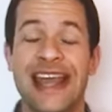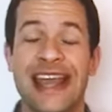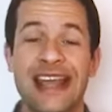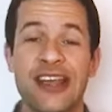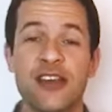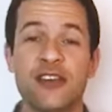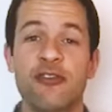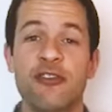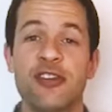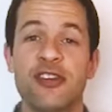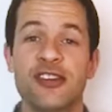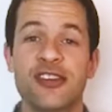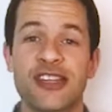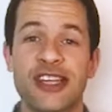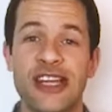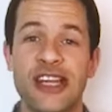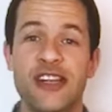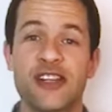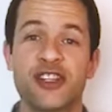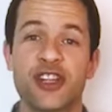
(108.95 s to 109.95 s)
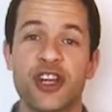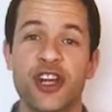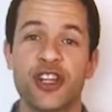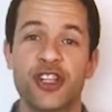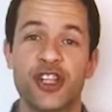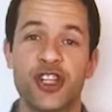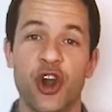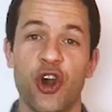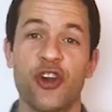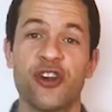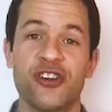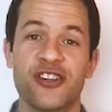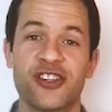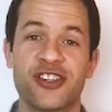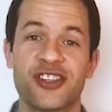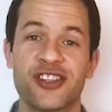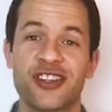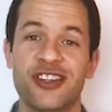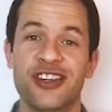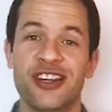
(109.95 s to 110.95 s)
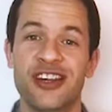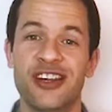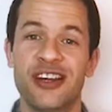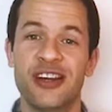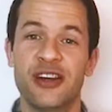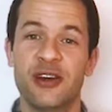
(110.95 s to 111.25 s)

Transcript: Ignorance is a choice.